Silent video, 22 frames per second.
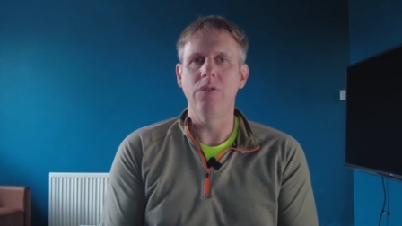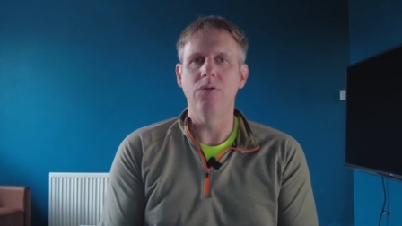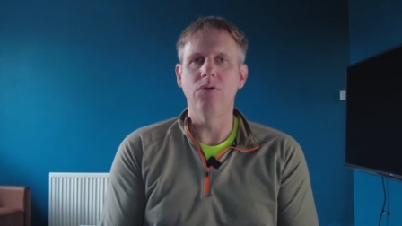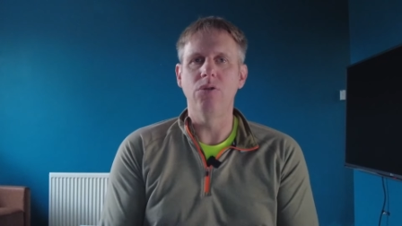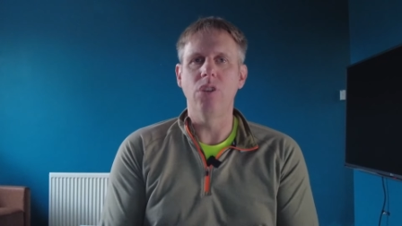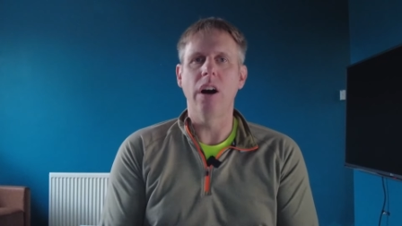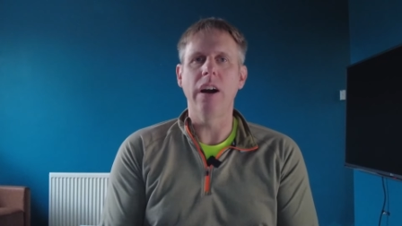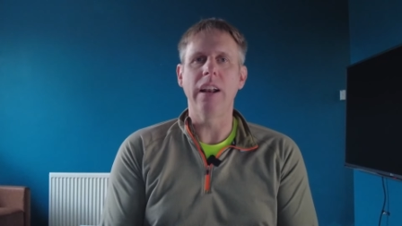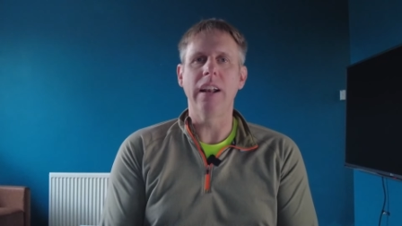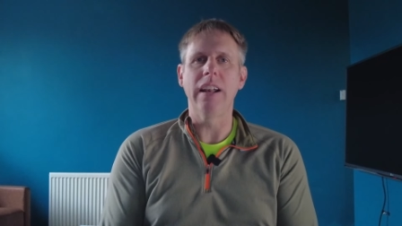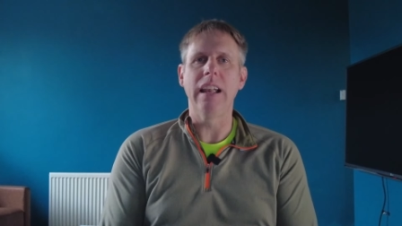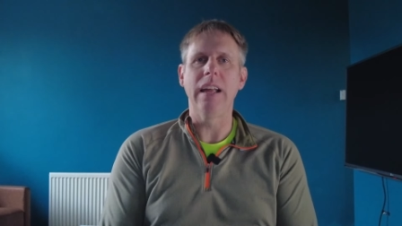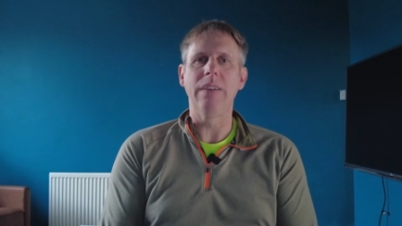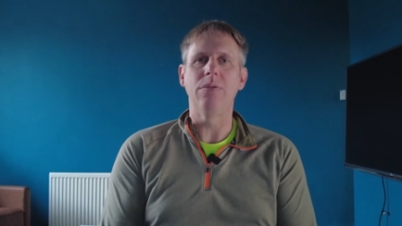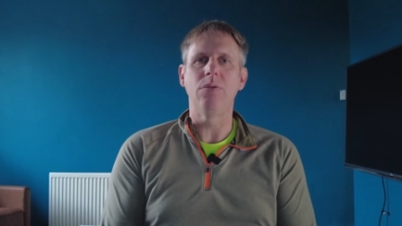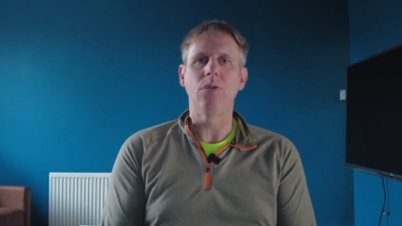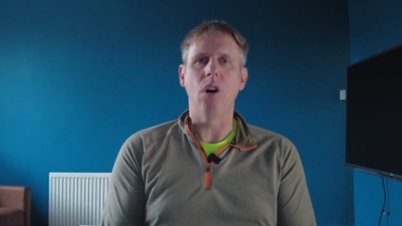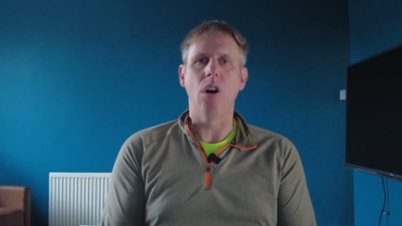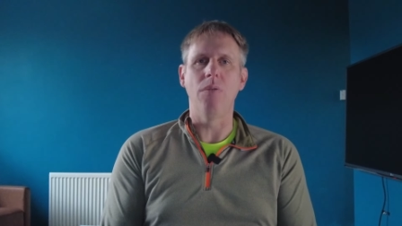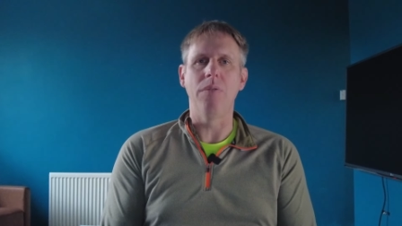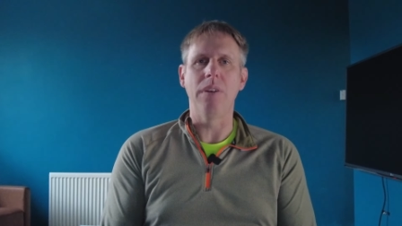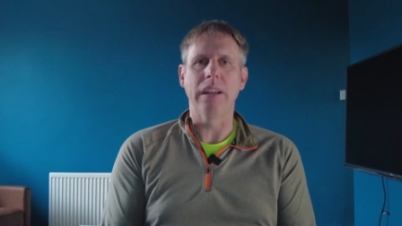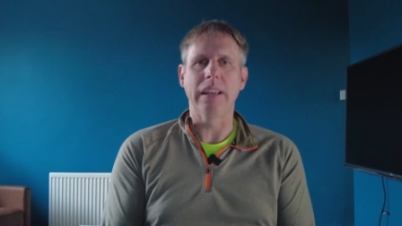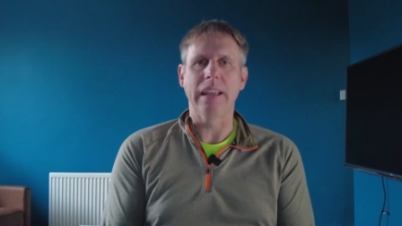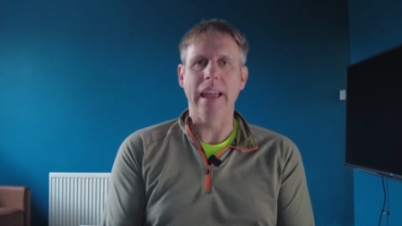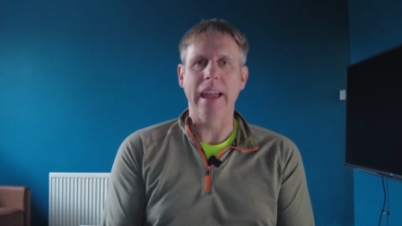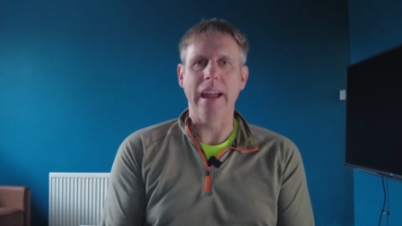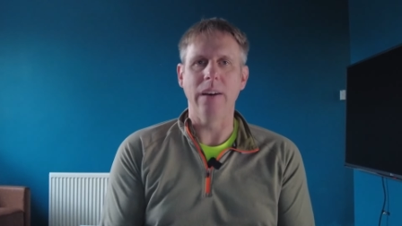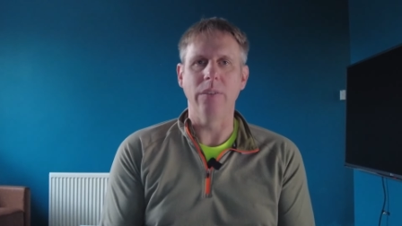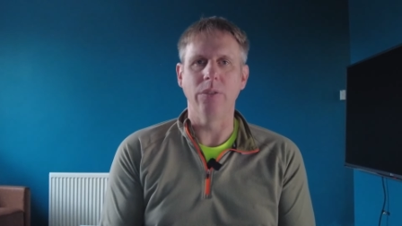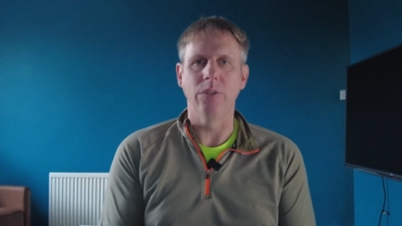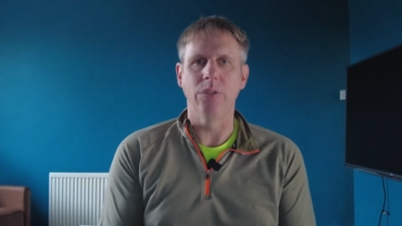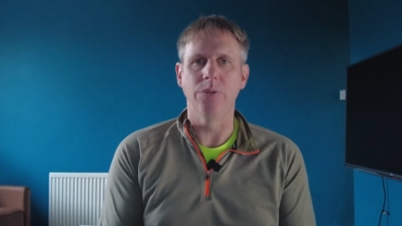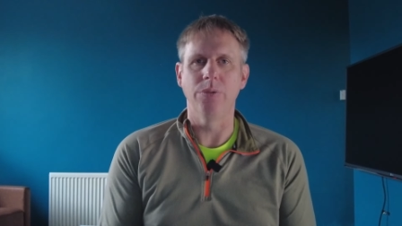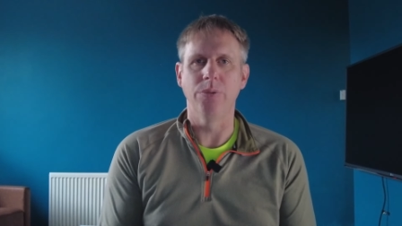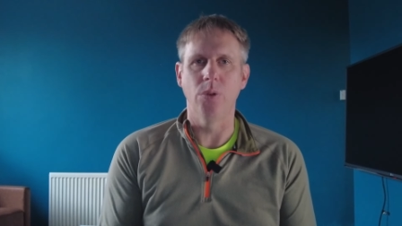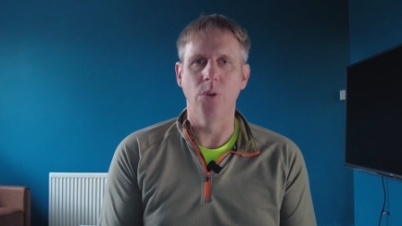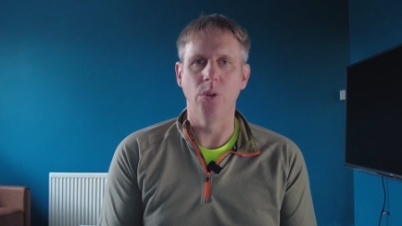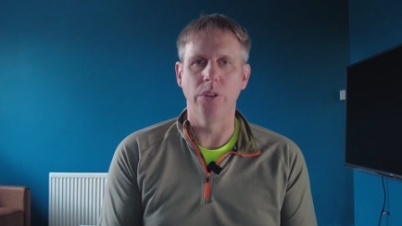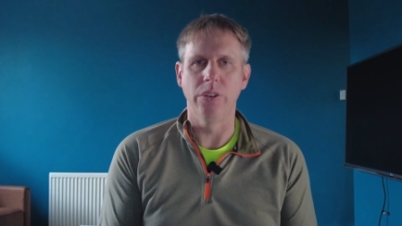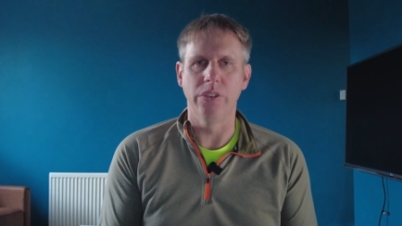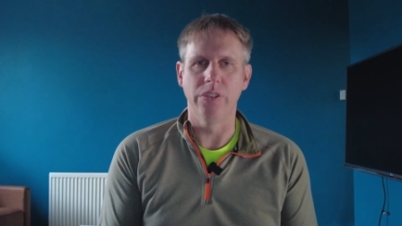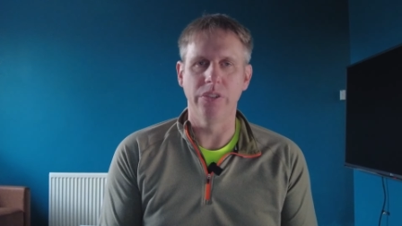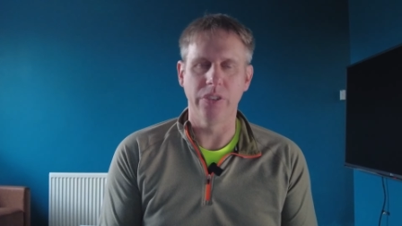right level of account
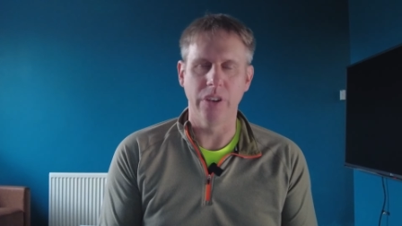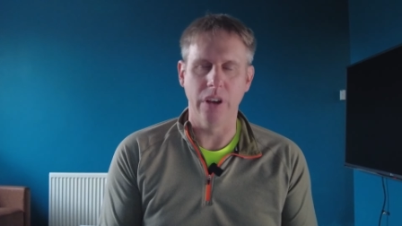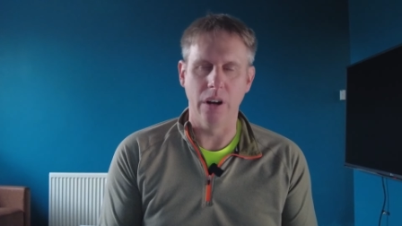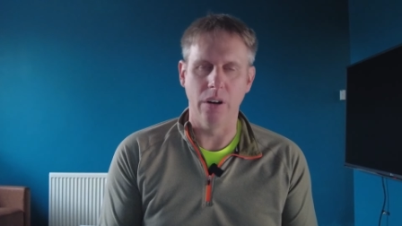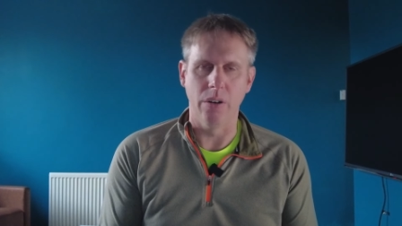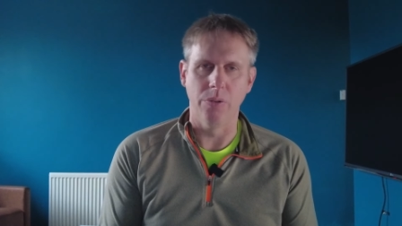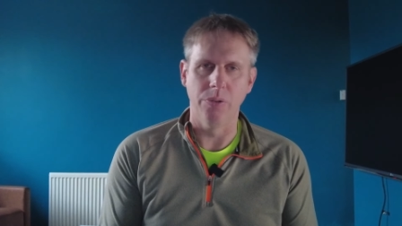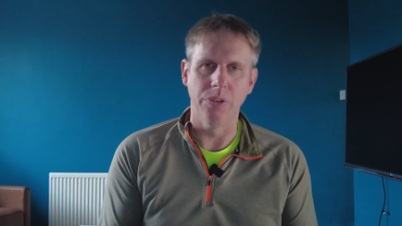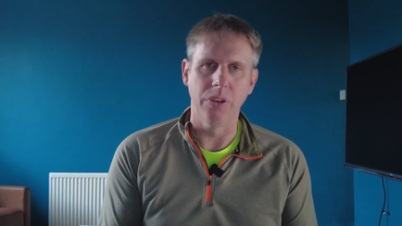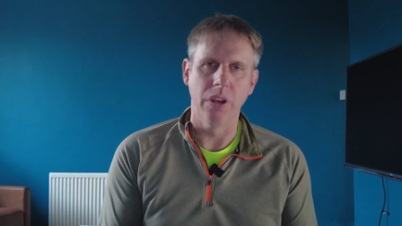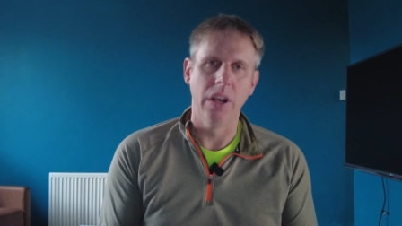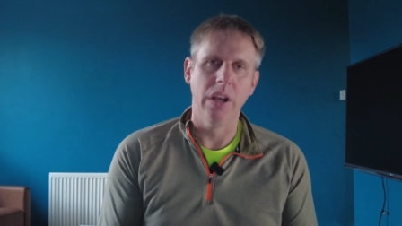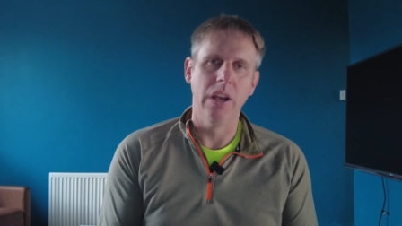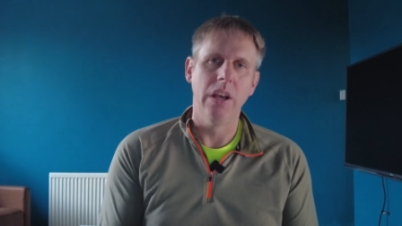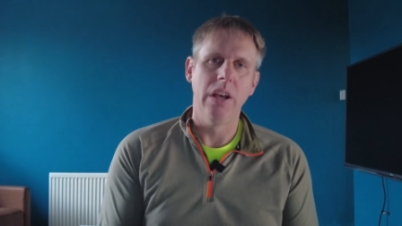for yourselves.